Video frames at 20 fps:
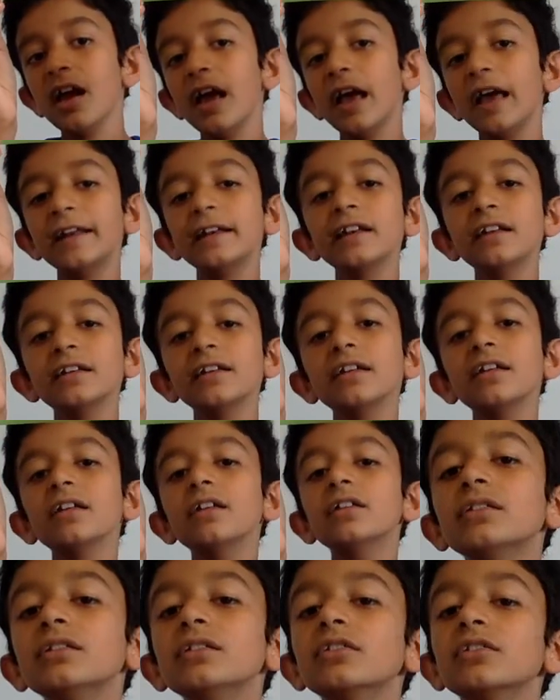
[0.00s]
and
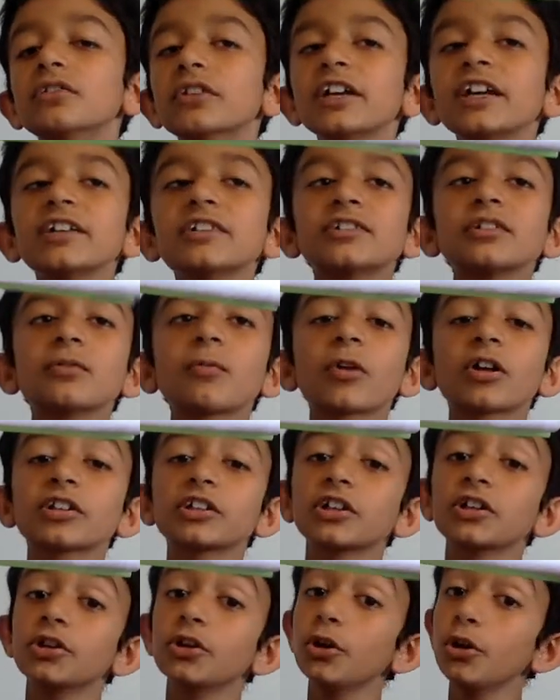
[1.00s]
the reason why
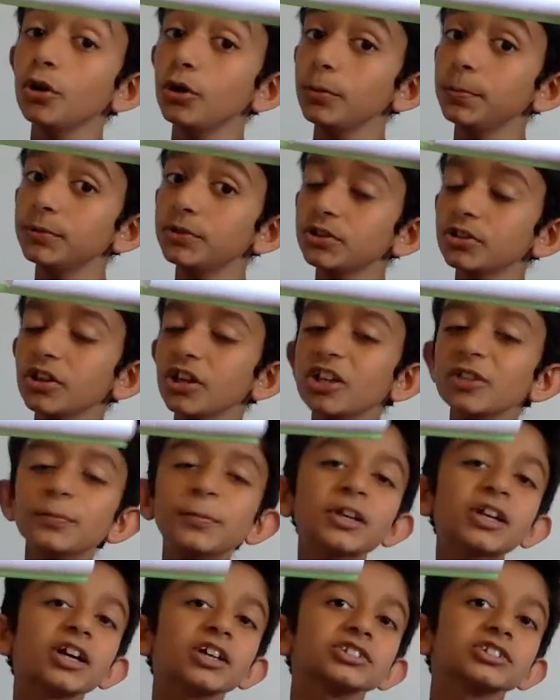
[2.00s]
they're hoops is
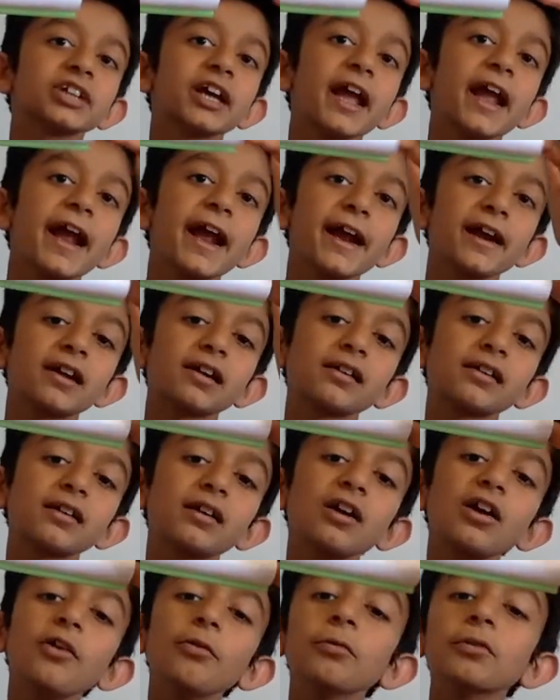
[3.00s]
because the air
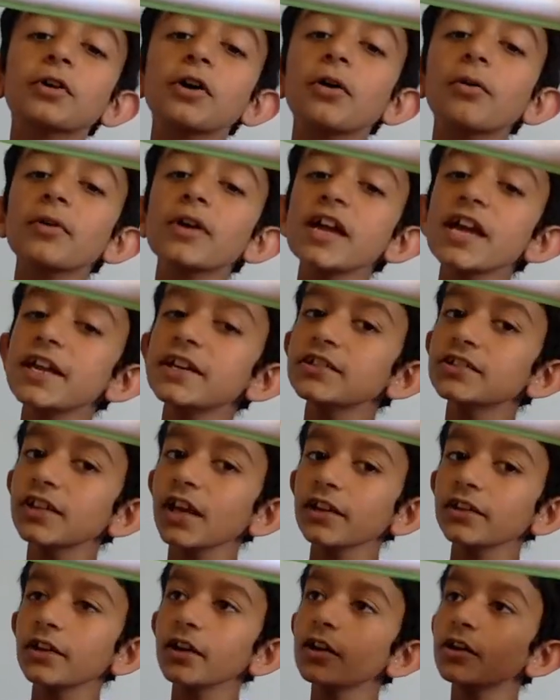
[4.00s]
will go
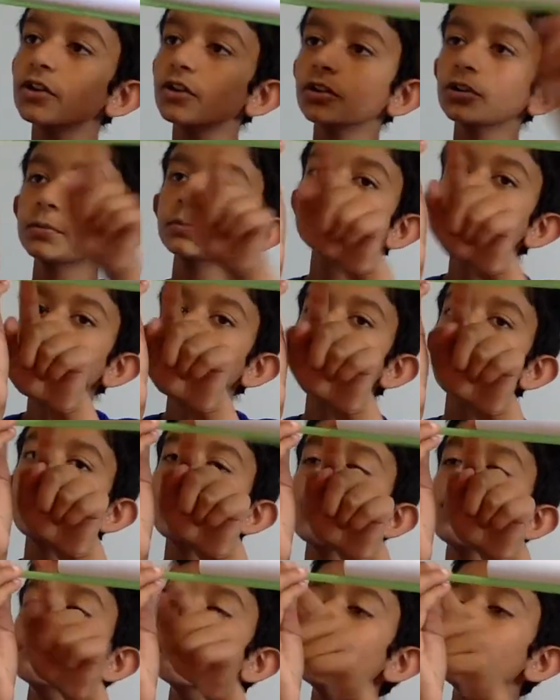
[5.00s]
inside the hoops,
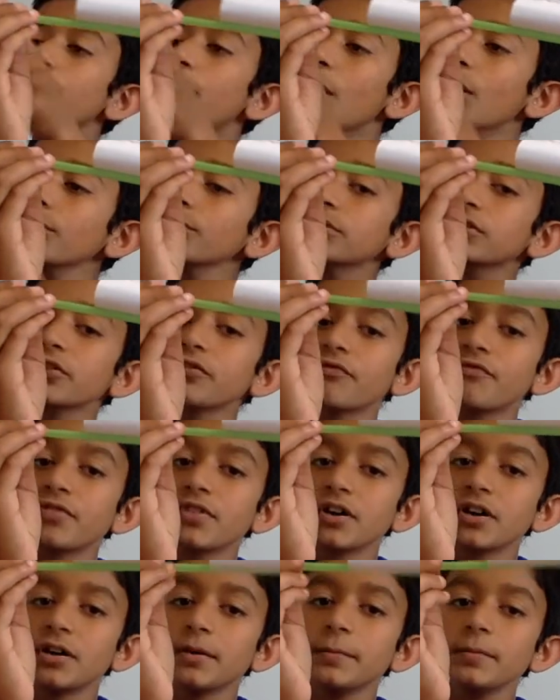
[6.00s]
both of
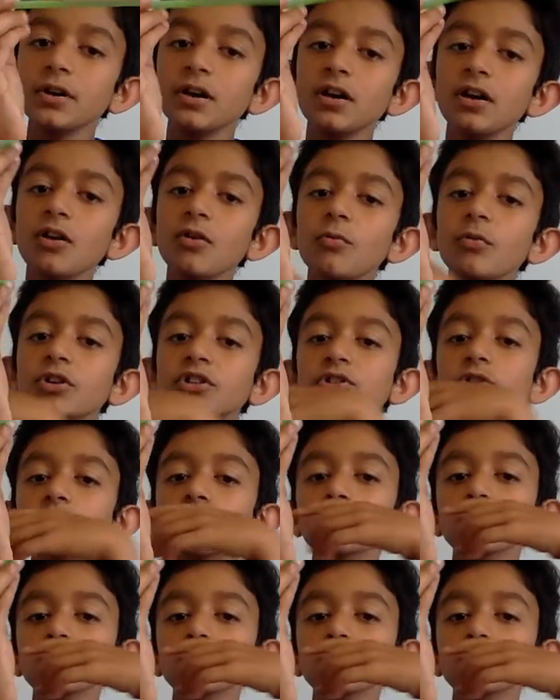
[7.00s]
them, which will